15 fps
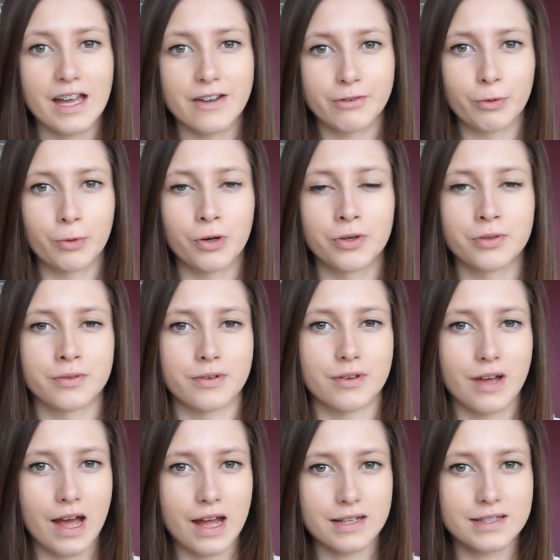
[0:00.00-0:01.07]
everyone,
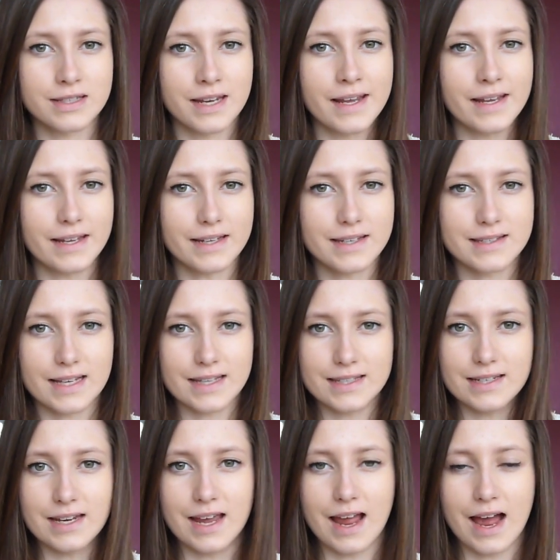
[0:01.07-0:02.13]
today is
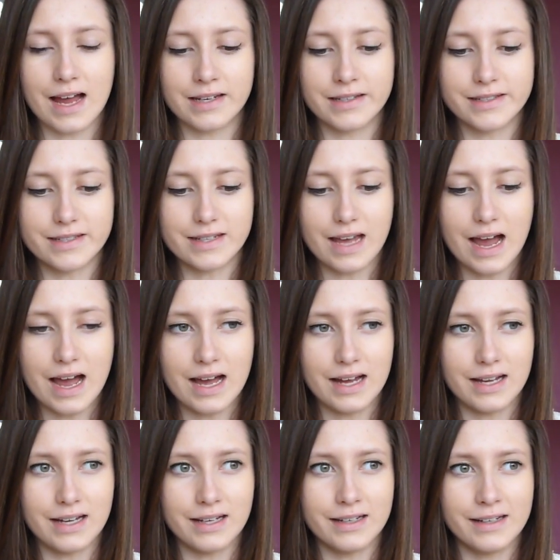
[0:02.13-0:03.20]
Saturday and
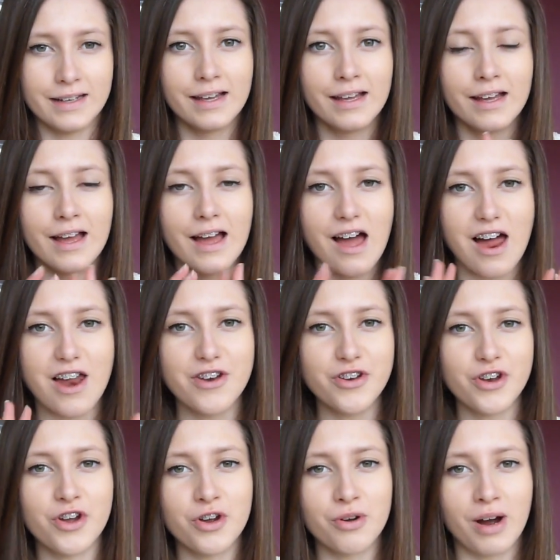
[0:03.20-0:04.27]
I
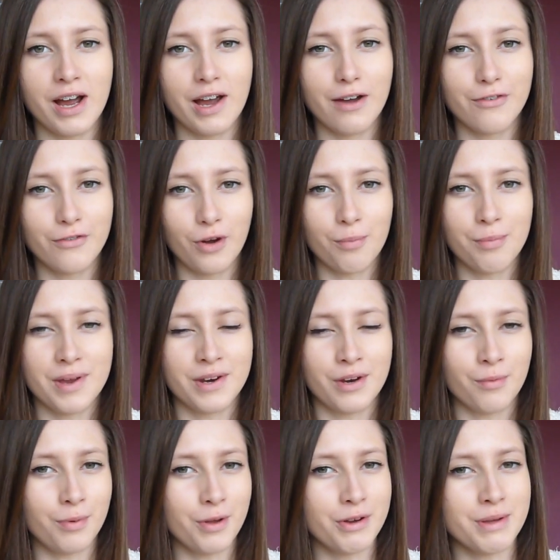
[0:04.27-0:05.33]
know I have not been
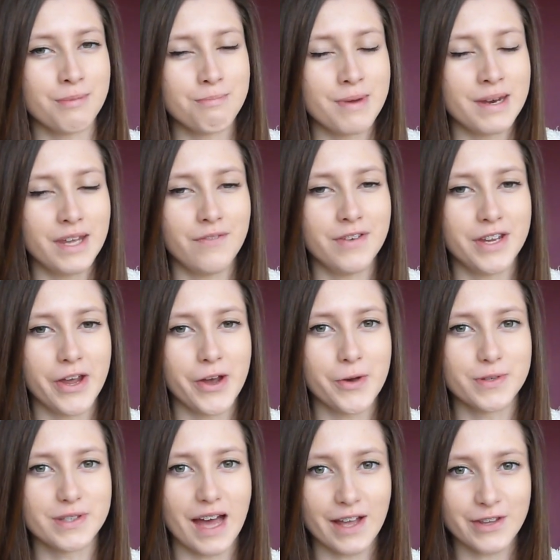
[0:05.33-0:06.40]
uploading many
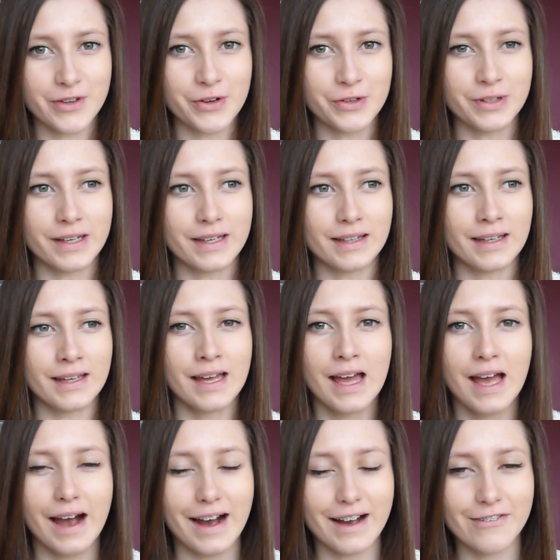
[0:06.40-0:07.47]
videos at all lately.
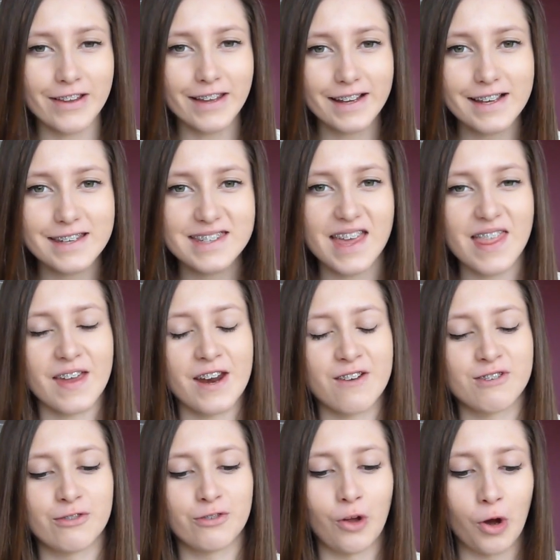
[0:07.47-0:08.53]
I feel like I say that in
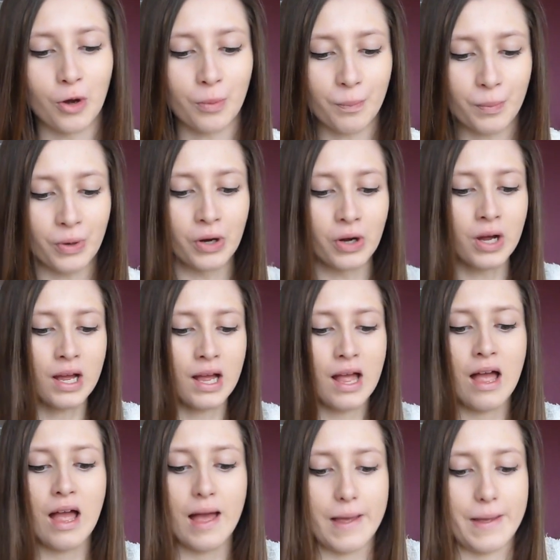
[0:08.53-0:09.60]
every vlog, but
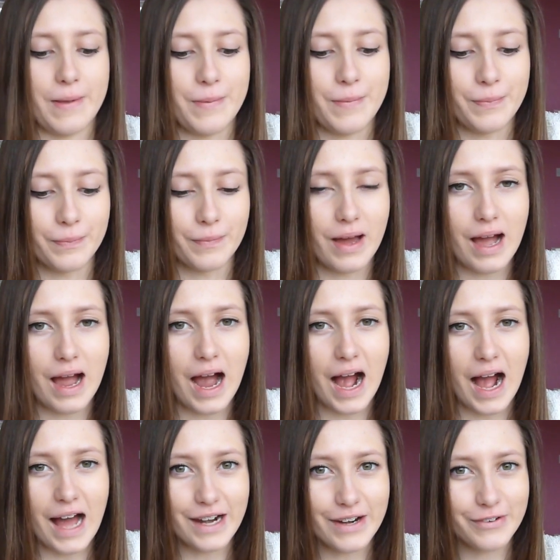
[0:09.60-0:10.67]

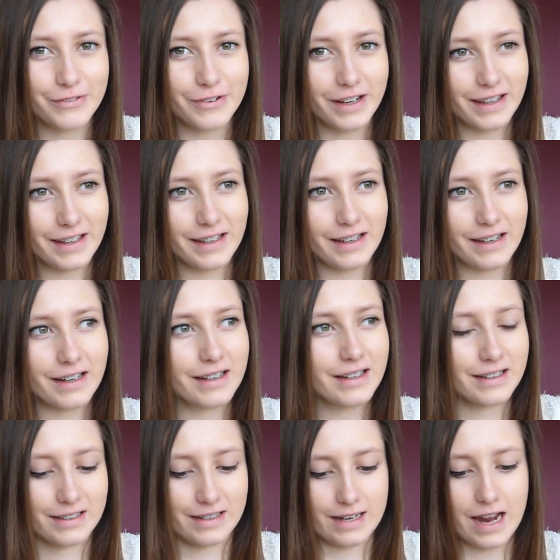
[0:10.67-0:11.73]
I don't really
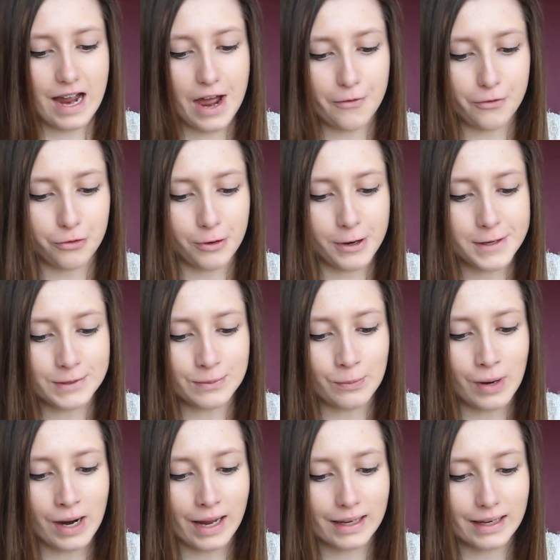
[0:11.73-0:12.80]
have a reason
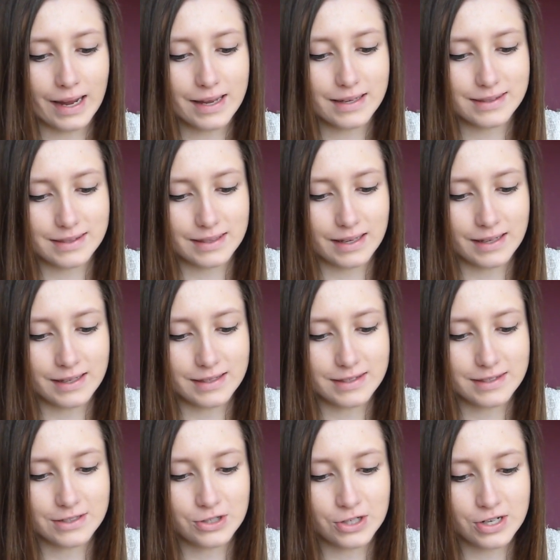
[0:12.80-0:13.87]
why. I guess
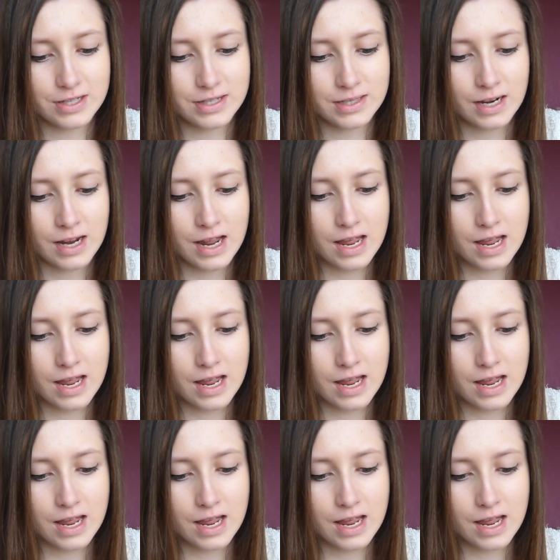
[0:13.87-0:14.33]
it's just,